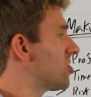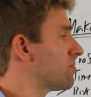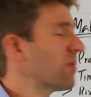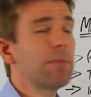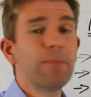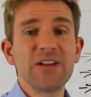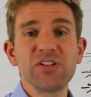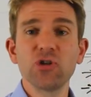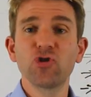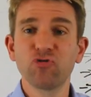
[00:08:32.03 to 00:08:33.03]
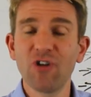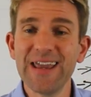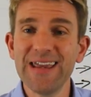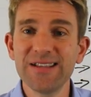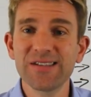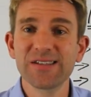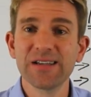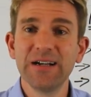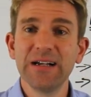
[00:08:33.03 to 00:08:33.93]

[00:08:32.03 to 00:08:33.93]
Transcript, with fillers: spread betting trades